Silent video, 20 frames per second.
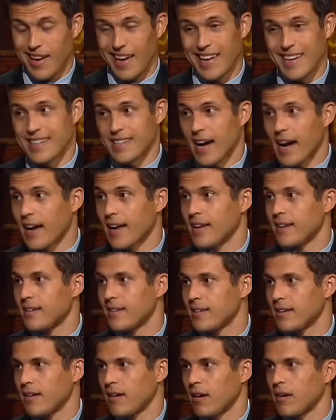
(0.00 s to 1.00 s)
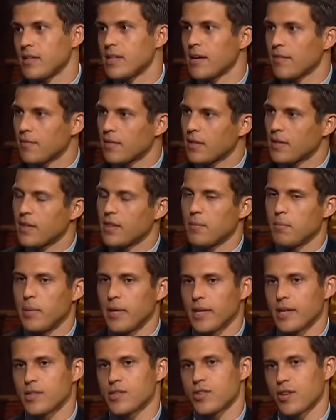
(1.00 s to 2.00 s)
and diet are definitely the
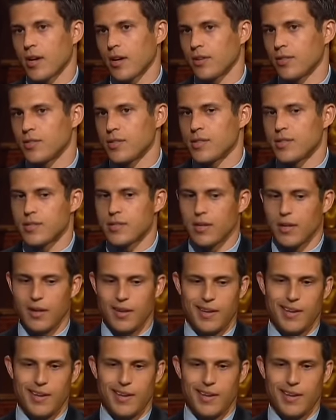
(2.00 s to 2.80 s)
biggest challenges